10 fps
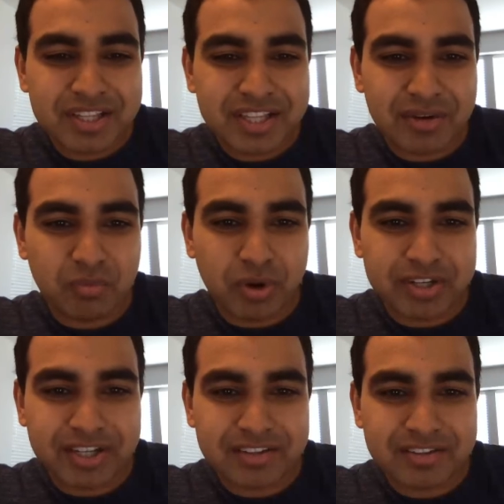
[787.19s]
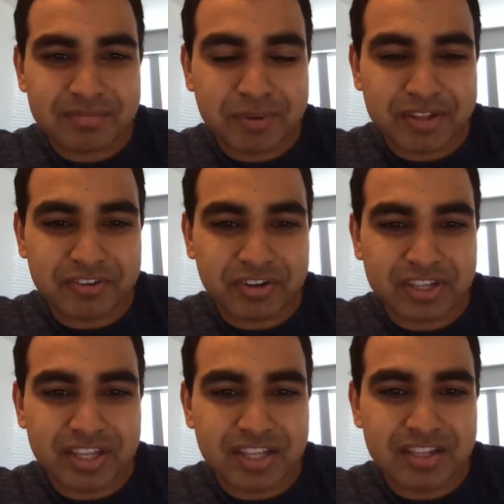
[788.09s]
that what gets specified a
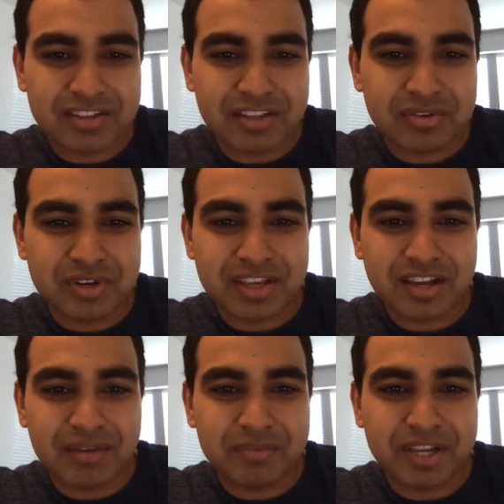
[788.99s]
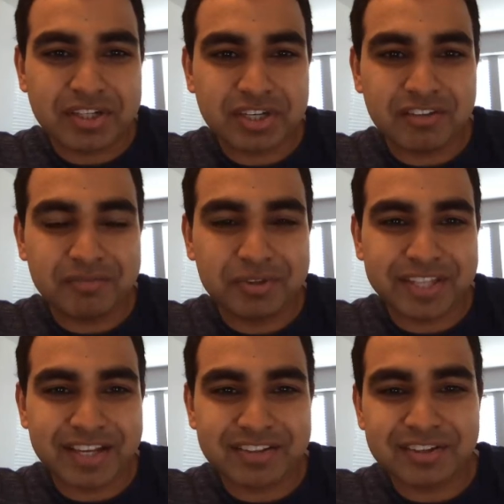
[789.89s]
key is a unique combination of both
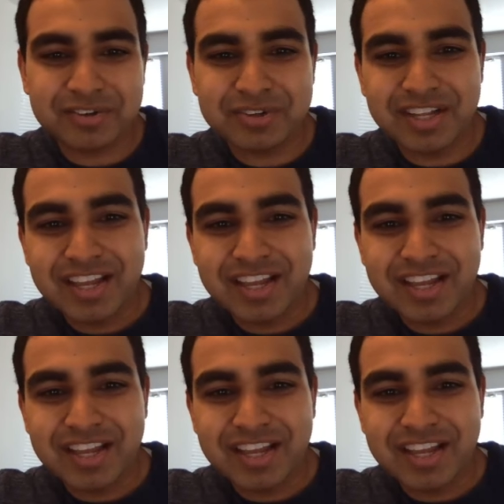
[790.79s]
hex code